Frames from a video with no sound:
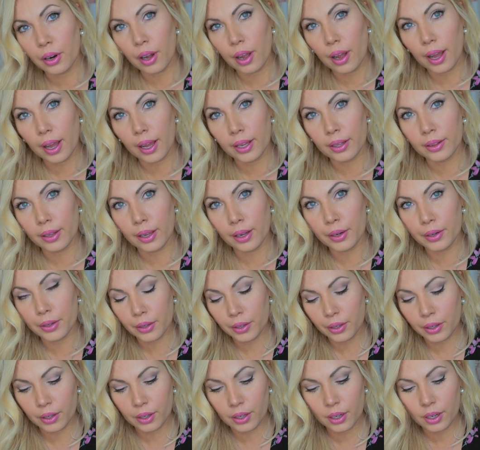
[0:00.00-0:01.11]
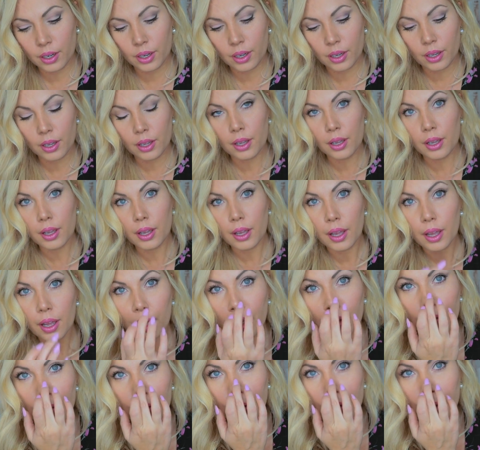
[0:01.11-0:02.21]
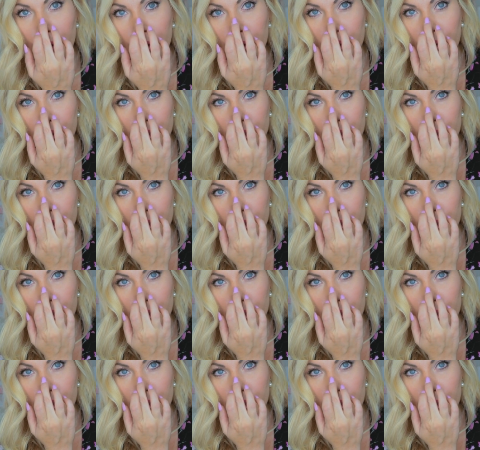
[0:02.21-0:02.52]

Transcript: highlighter and then